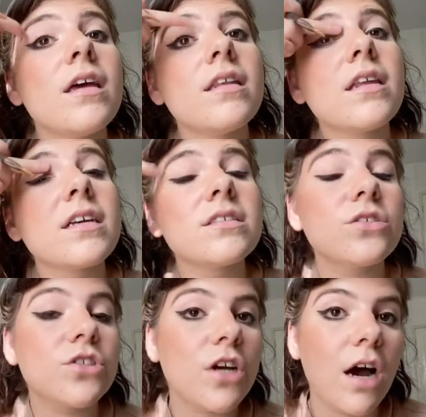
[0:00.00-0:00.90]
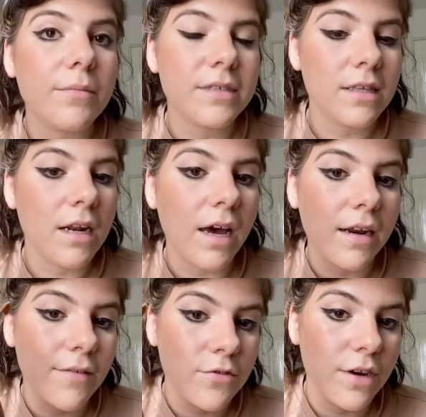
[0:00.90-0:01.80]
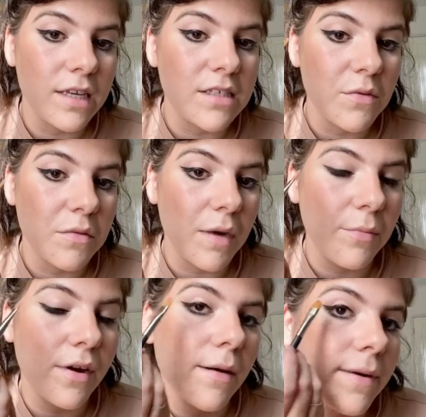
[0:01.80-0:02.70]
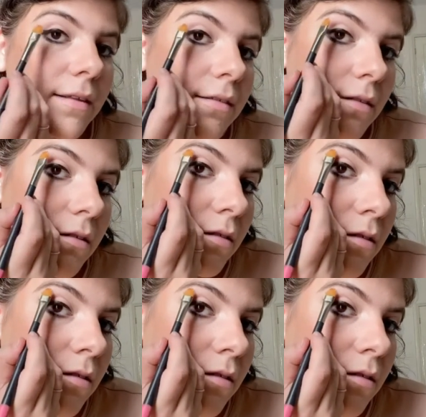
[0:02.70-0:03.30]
Nice and sharp to the line I've created with my brow pencil.